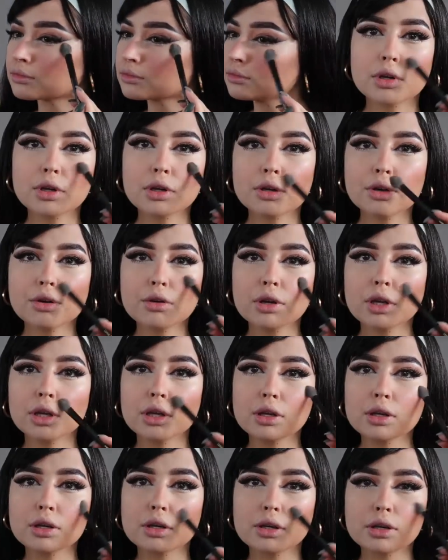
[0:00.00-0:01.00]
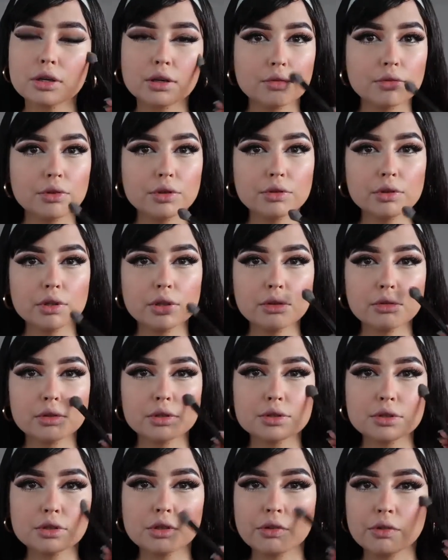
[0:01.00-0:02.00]
You can go here. We really
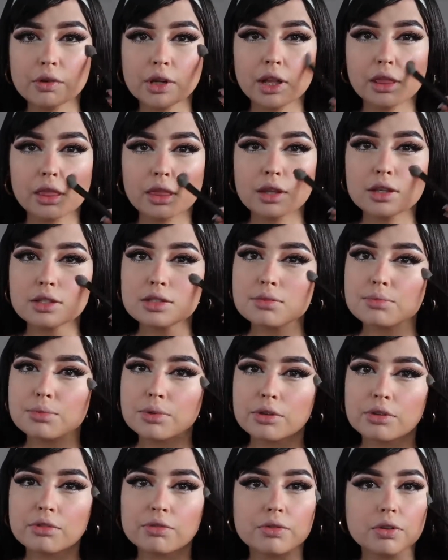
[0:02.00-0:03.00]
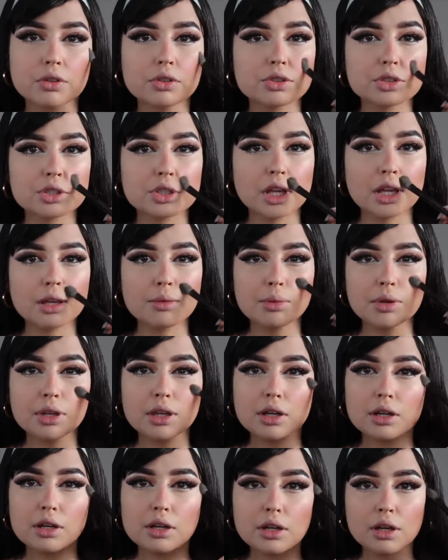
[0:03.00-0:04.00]
want to create this beautiful shape
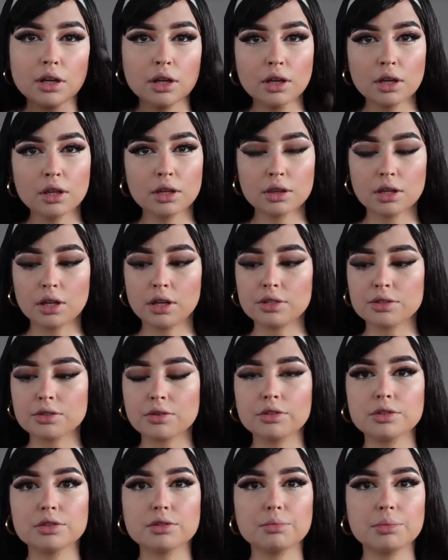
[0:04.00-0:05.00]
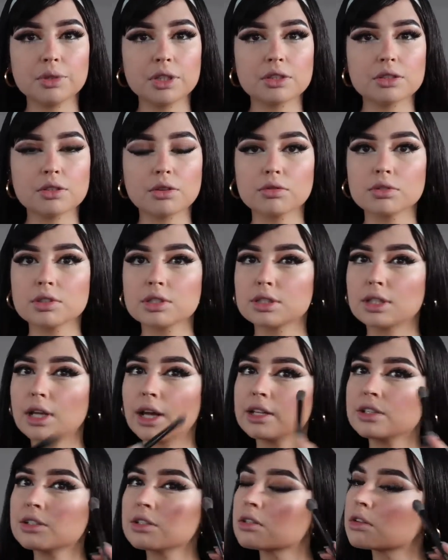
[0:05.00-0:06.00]
here that is going to be so
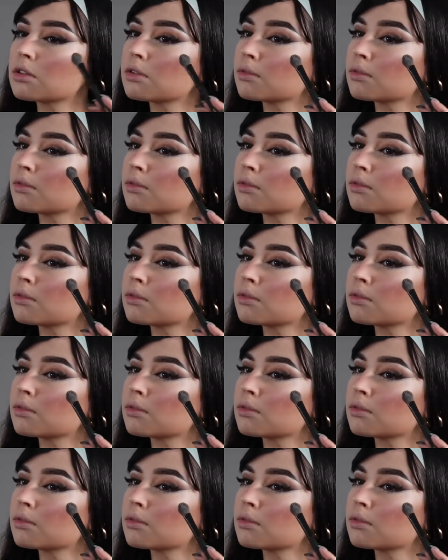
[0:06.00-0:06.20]
snatched.